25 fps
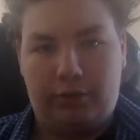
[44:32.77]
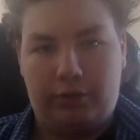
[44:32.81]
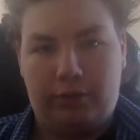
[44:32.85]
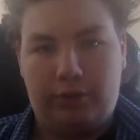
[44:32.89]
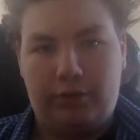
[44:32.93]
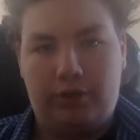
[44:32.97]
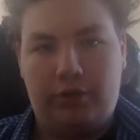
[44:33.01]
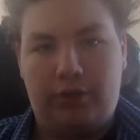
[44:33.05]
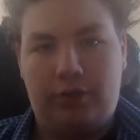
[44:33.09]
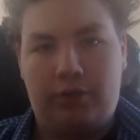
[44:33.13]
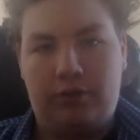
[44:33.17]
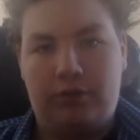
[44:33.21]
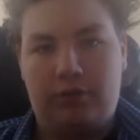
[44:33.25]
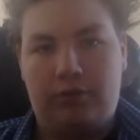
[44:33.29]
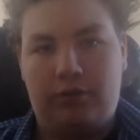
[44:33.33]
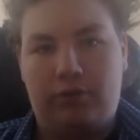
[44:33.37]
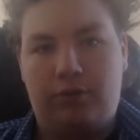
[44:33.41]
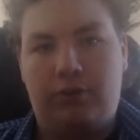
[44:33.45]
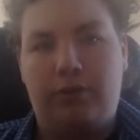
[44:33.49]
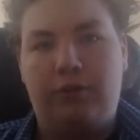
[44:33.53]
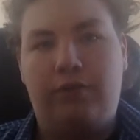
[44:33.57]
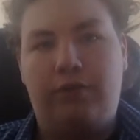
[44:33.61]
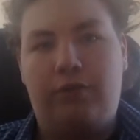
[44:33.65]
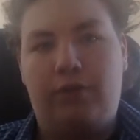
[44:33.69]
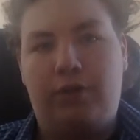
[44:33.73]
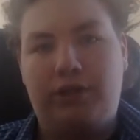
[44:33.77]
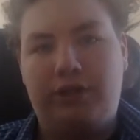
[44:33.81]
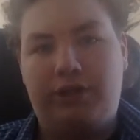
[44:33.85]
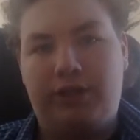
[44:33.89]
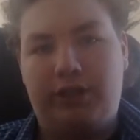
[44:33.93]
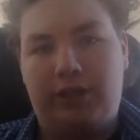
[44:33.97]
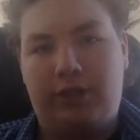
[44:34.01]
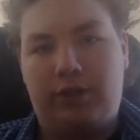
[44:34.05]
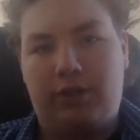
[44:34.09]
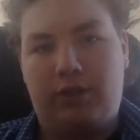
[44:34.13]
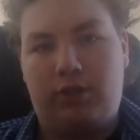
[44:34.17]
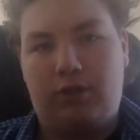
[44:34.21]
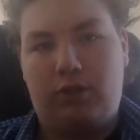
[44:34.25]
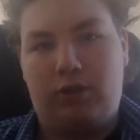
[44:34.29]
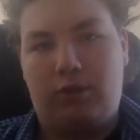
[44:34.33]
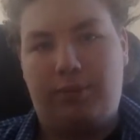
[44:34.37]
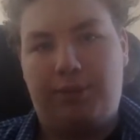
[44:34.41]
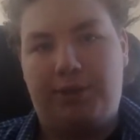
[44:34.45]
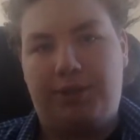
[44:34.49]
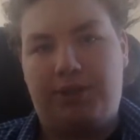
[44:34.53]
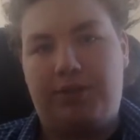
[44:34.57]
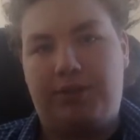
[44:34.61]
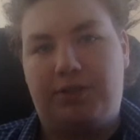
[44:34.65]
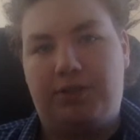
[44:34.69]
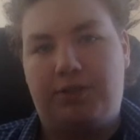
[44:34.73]
can voice act the
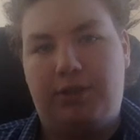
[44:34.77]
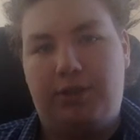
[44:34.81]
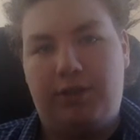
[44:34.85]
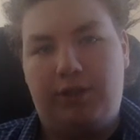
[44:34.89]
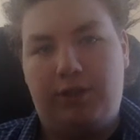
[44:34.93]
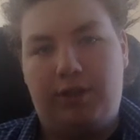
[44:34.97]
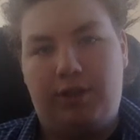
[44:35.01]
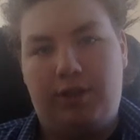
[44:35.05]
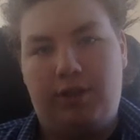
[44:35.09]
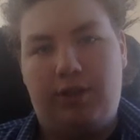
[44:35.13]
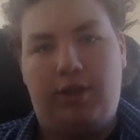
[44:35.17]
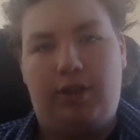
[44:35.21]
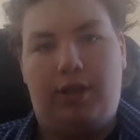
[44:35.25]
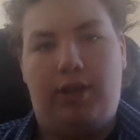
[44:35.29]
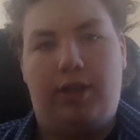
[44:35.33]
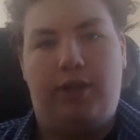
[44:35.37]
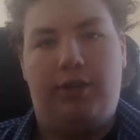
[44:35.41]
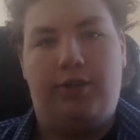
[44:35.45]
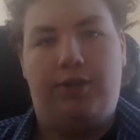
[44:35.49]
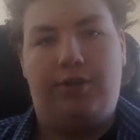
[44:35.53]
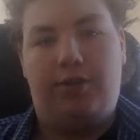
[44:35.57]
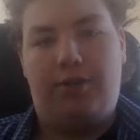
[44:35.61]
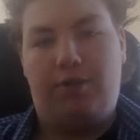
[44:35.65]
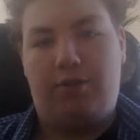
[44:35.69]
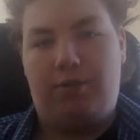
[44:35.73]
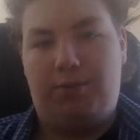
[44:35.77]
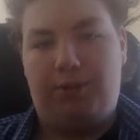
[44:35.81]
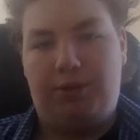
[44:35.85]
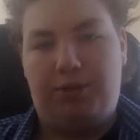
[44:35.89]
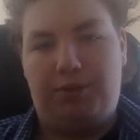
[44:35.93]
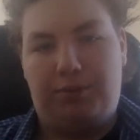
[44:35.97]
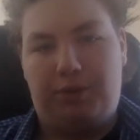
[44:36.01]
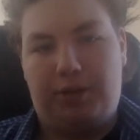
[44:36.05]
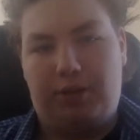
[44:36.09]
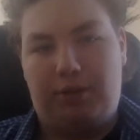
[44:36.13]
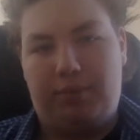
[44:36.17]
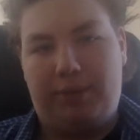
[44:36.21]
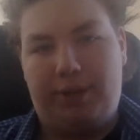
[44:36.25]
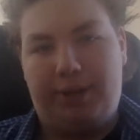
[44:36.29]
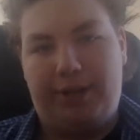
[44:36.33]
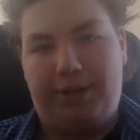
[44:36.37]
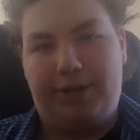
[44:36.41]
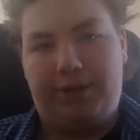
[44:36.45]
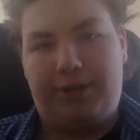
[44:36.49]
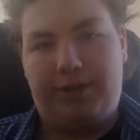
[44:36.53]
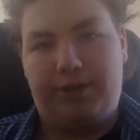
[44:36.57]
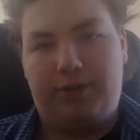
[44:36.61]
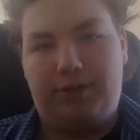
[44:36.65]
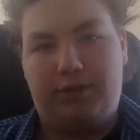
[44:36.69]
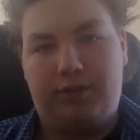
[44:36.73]
comics and turn them into
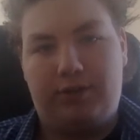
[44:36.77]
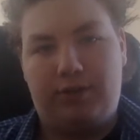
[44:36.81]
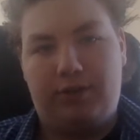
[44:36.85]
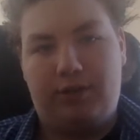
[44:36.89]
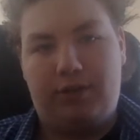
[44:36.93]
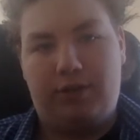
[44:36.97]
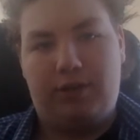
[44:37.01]
animatics.